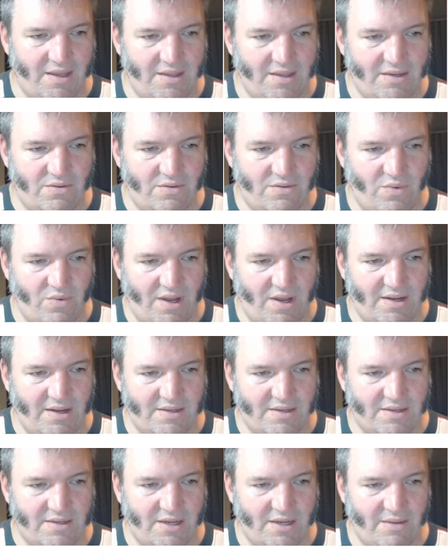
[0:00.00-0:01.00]
This 1
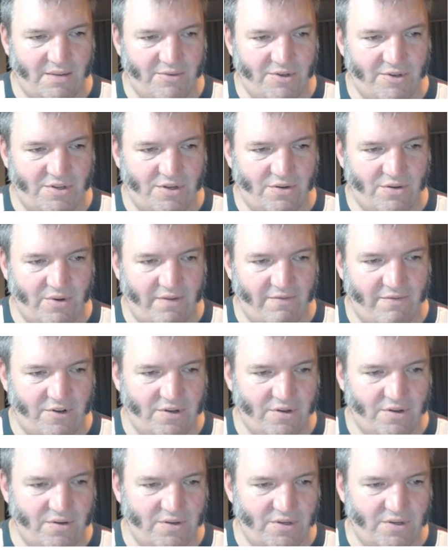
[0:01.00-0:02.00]
is the same as 2 over
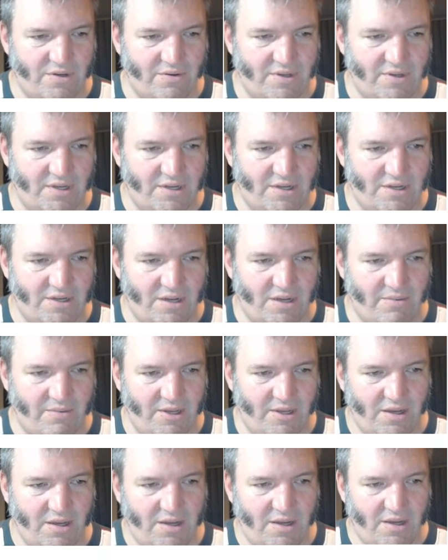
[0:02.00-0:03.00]
2, so it's actually going to
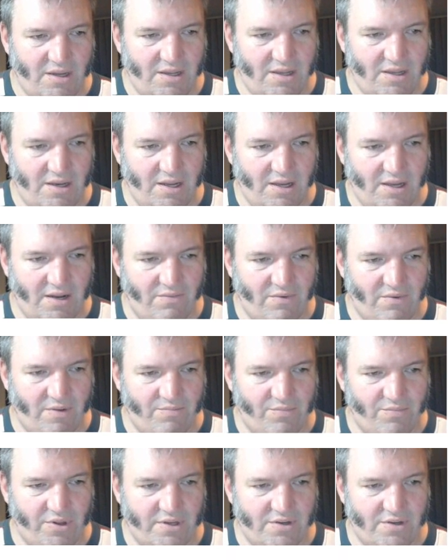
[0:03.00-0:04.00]
be
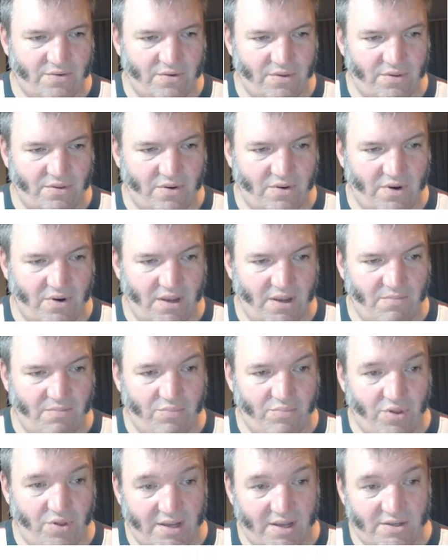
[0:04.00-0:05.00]
-1 plus root 3
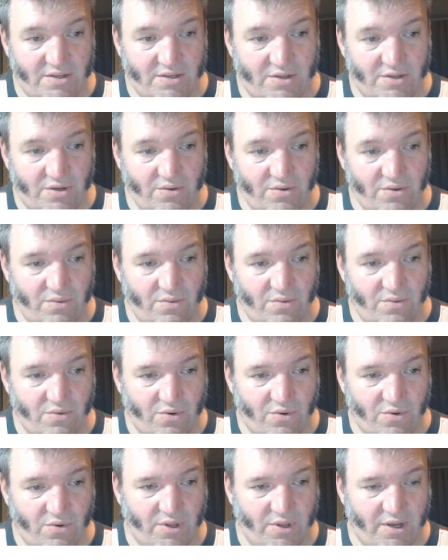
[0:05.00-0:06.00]
plus 2
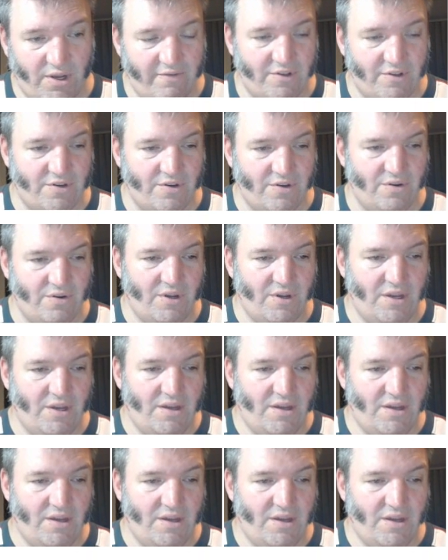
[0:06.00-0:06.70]
all over 2.